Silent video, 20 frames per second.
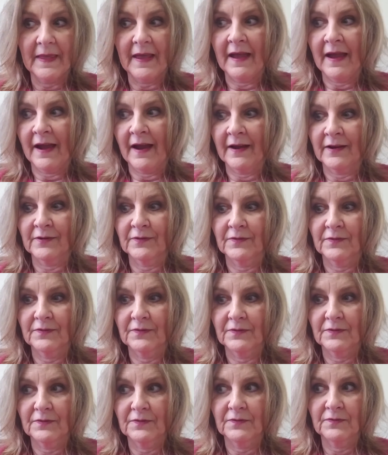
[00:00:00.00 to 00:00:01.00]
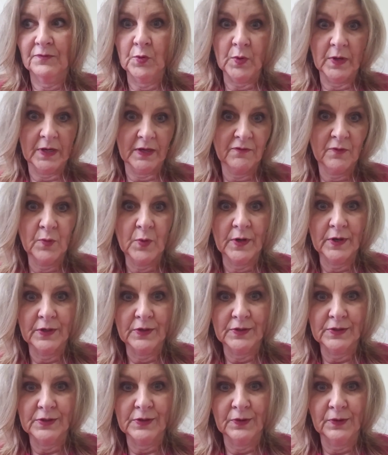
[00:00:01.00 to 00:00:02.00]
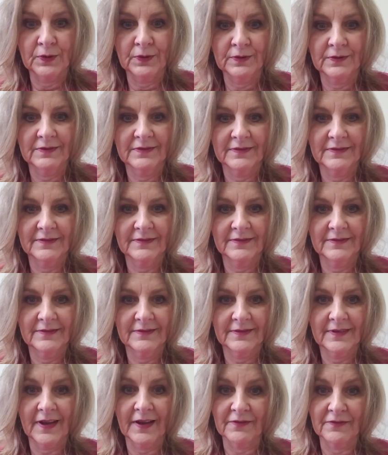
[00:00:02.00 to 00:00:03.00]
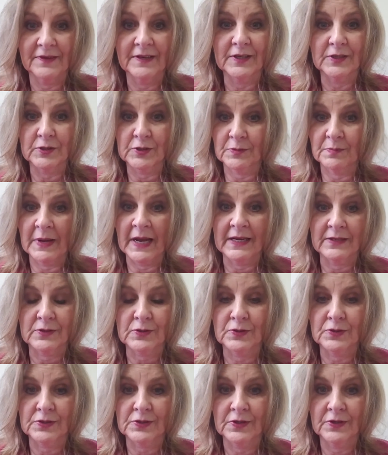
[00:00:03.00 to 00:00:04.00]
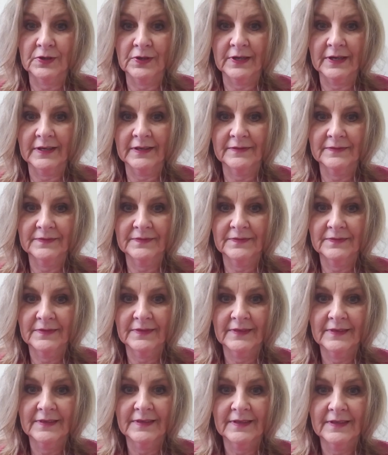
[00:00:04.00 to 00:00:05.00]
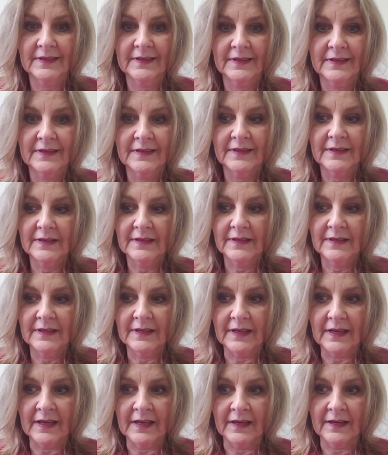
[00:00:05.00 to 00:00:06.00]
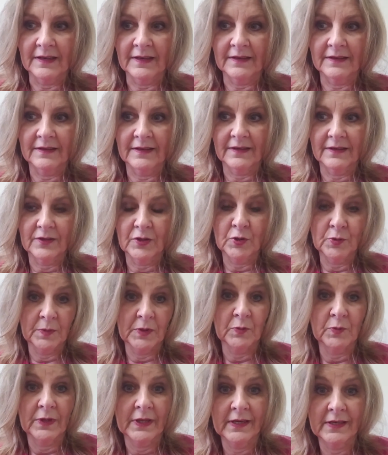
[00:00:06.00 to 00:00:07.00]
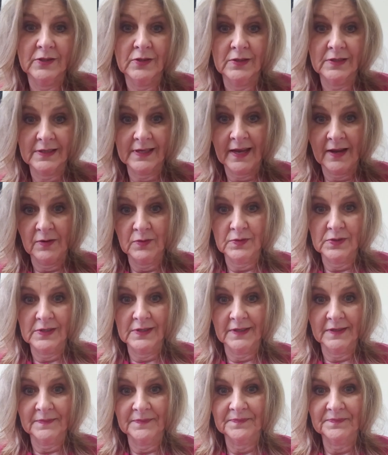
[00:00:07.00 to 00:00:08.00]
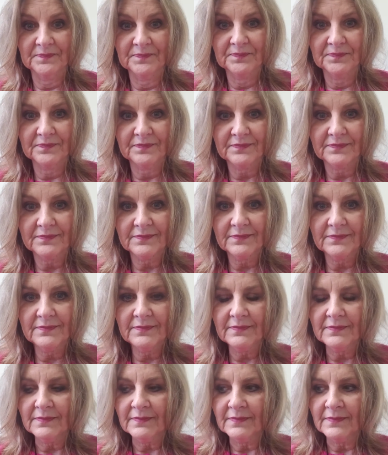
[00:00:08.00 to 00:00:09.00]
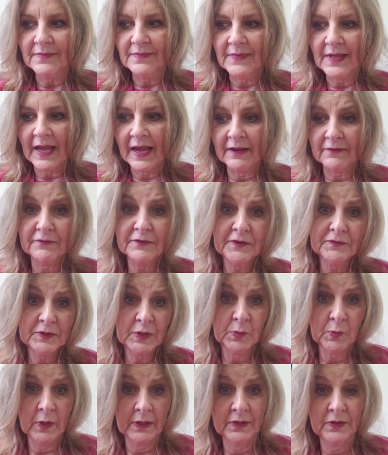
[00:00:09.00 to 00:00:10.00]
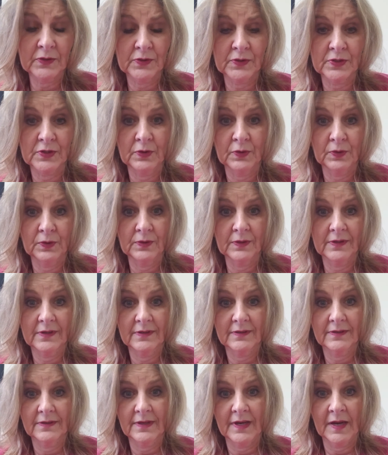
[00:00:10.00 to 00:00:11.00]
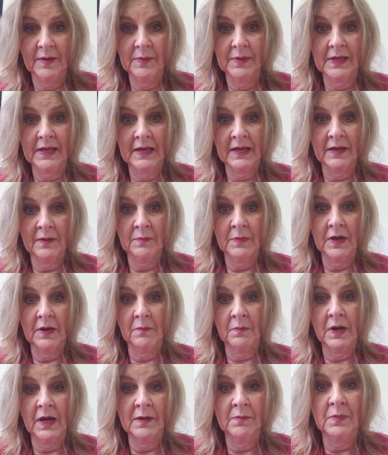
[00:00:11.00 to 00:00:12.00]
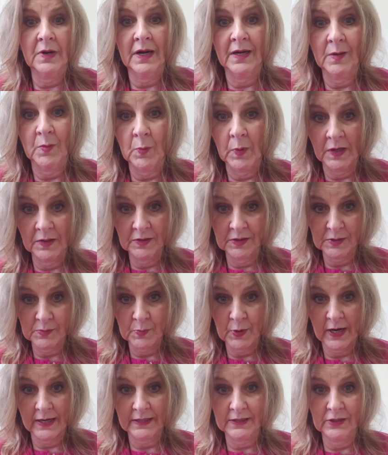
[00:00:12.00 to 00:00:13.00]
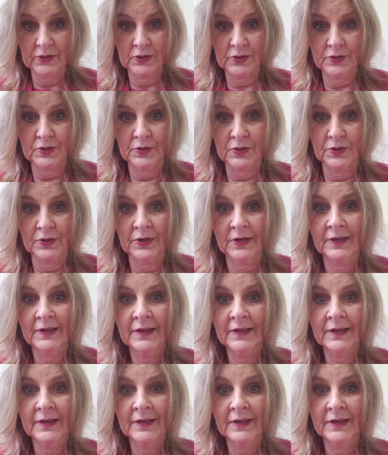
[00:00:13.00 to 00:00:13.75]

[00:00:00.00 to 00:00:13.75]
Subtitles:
At 44 years old, I finished a master's degree in human relations counseling. At 51 years old, I became a mind-body wellness practitioner